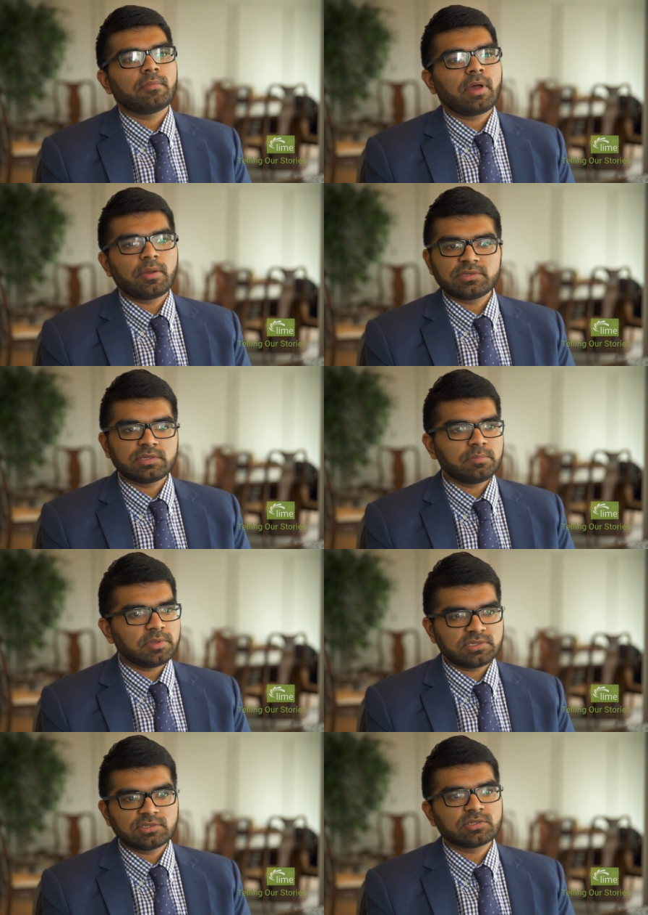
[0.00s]
I was in
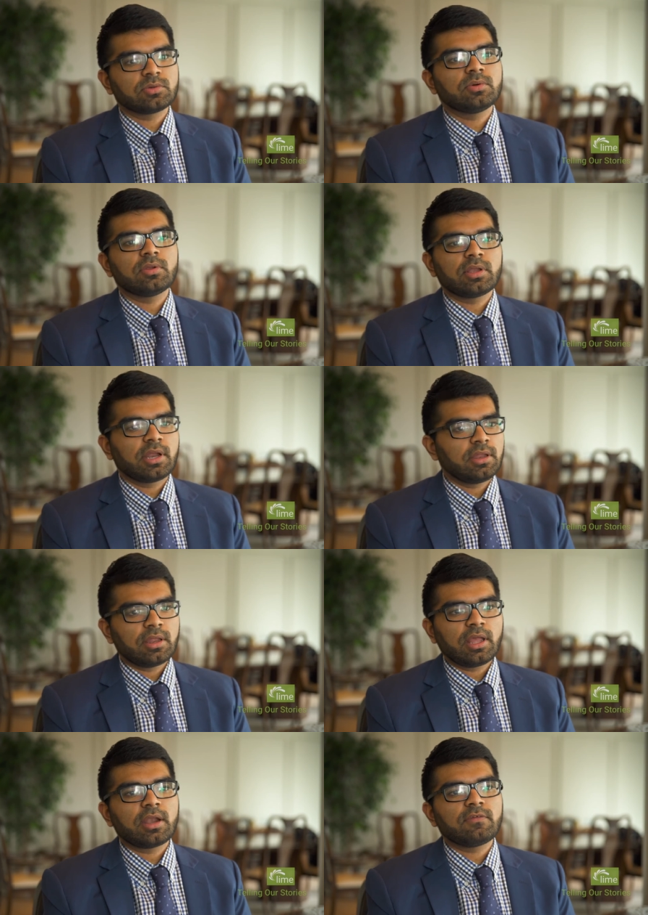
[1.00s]
business school and I
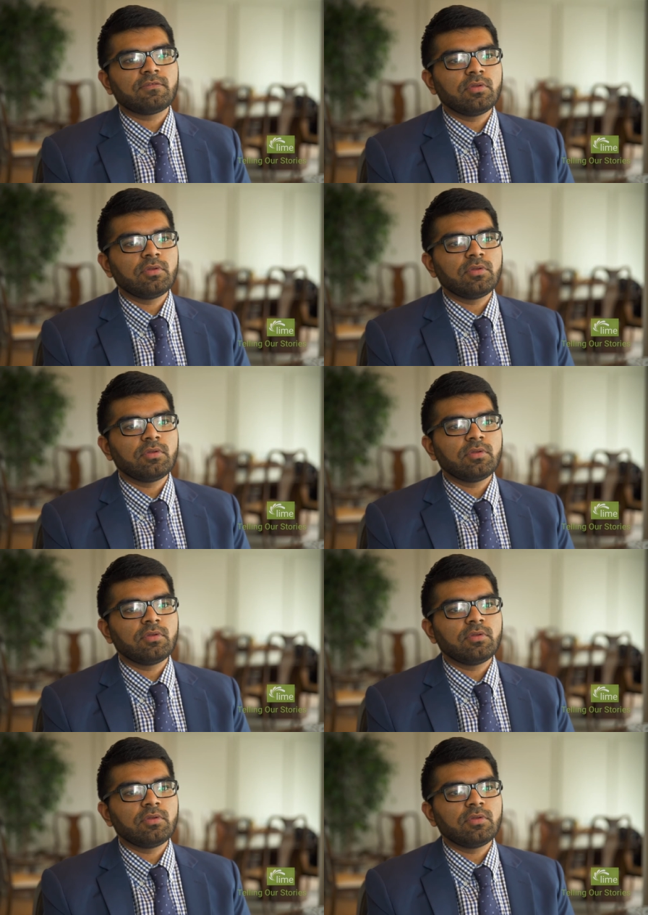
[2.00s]
kind of